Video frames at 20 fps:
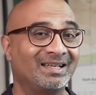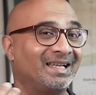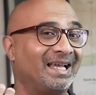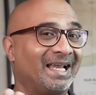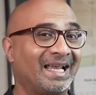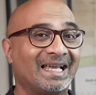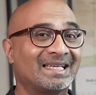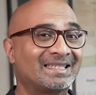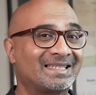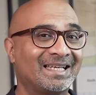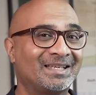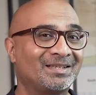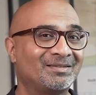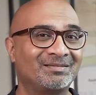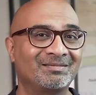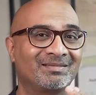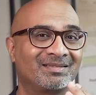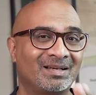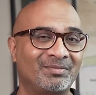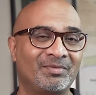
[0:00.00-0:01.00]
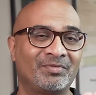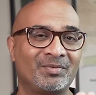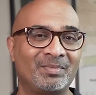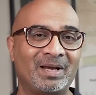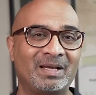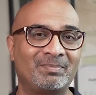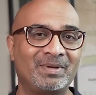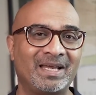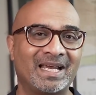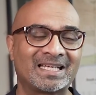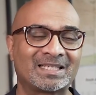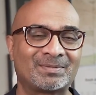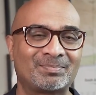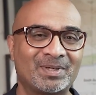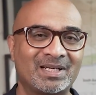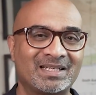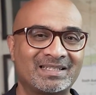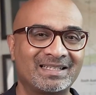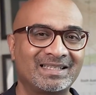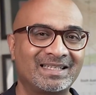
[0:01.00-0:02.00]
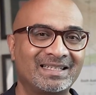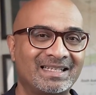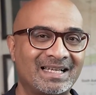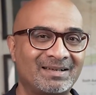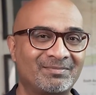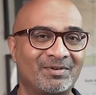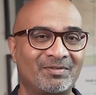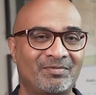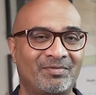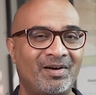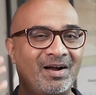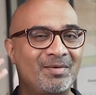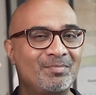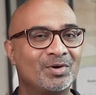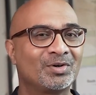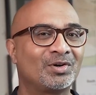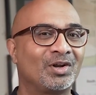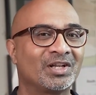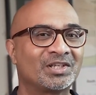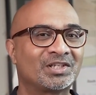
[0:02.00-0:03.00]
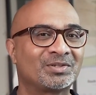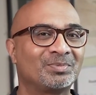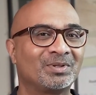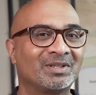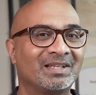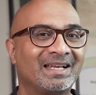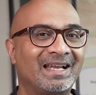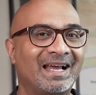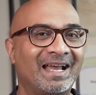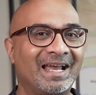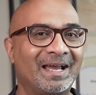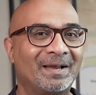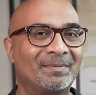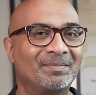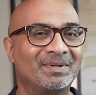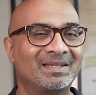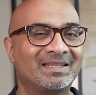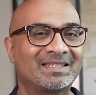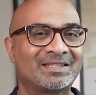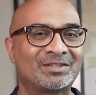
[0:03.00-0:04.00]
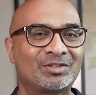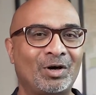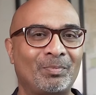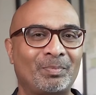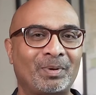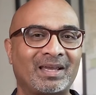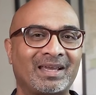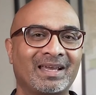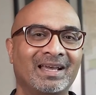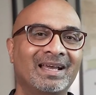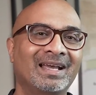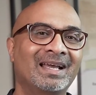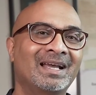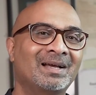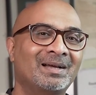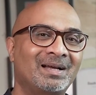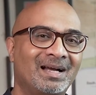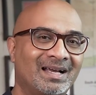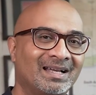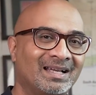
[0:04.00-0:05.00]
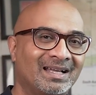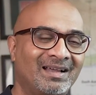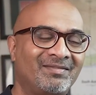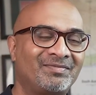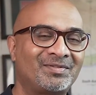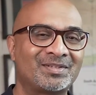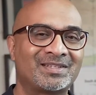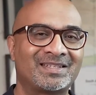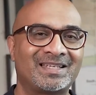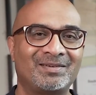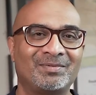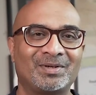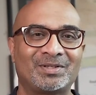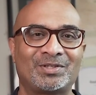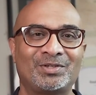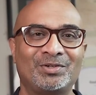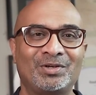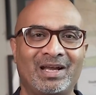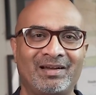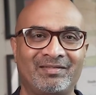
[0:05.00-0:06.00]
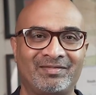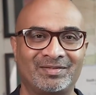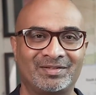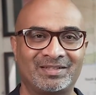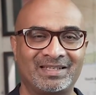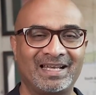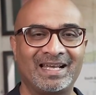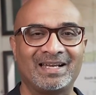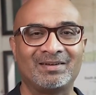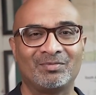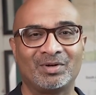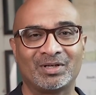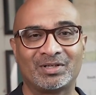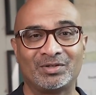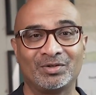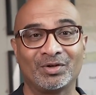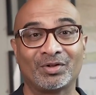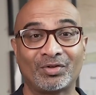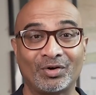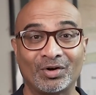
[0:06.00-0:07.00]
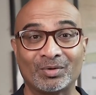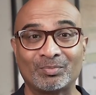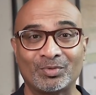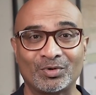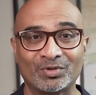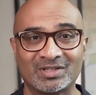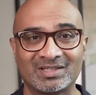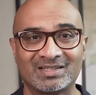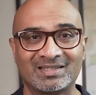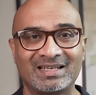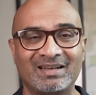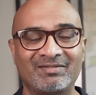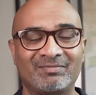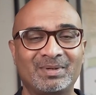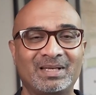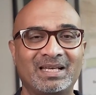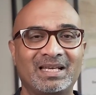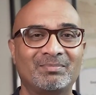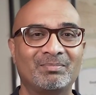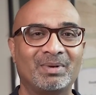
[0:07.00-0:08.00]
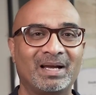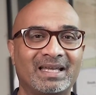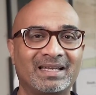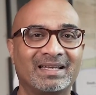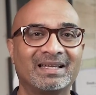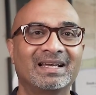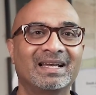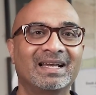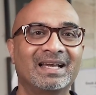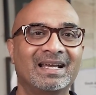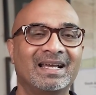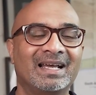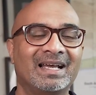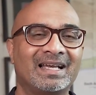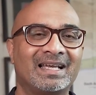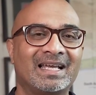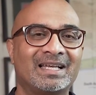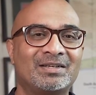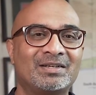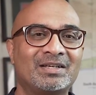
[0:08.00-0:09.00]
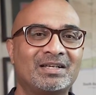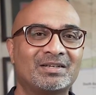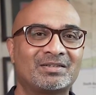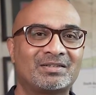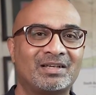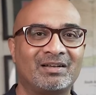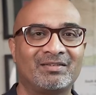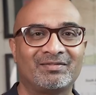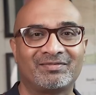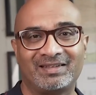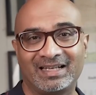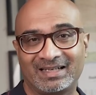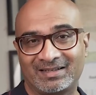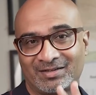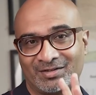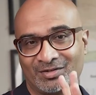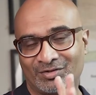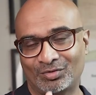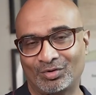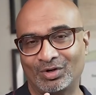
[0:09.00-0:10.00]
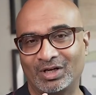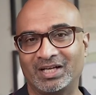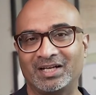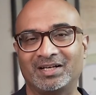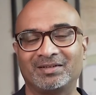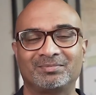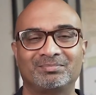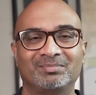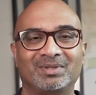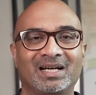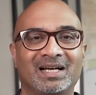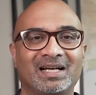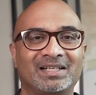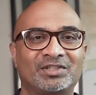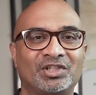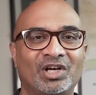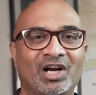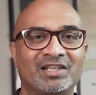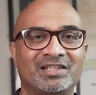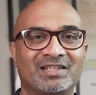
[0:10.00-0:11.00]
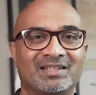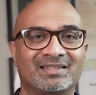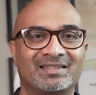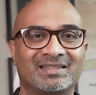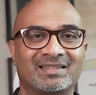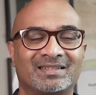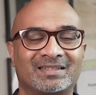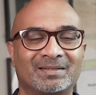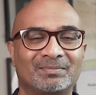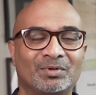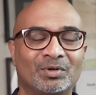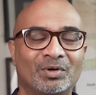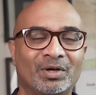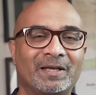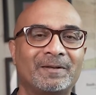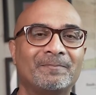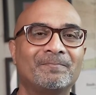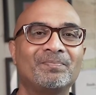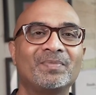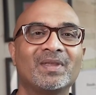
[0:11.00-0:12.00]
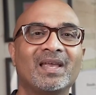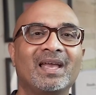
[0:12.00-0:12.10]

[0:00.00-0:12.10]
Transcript: Like I said, some of you might be experts in this and are far more knowledgeable than I am in this topic. I'd love to see what you have to say and what your thought processes have been in getting yourself that solar charging system going.